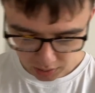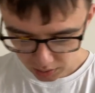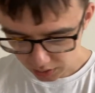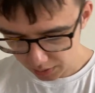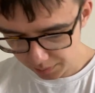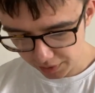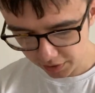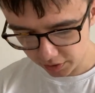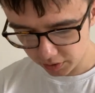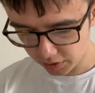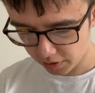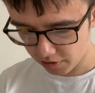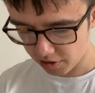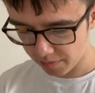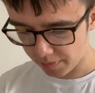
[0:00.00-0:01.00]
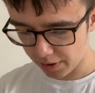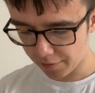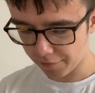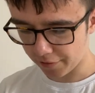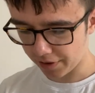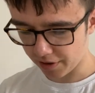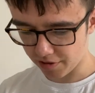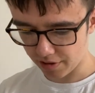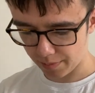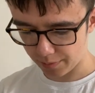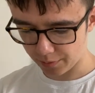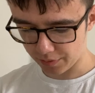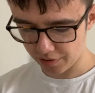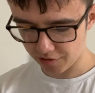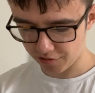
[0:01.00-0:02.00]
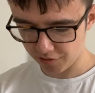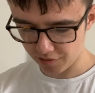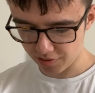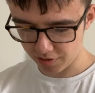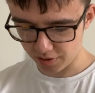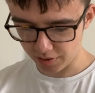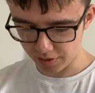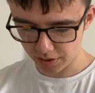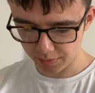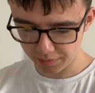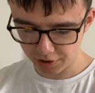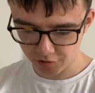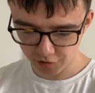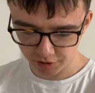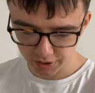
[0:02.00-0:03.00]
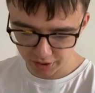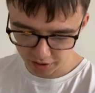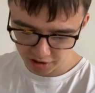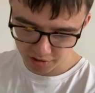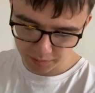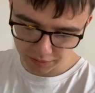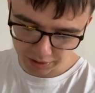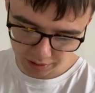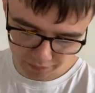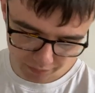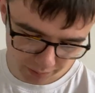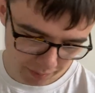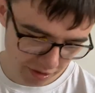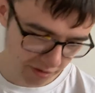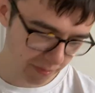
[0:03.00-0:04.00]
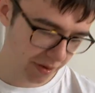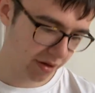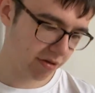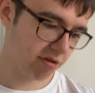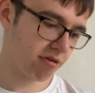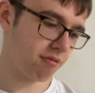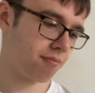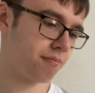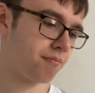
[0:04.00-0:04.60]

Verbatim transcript: let me go look at some other exam questions here and let me try and explain them as best.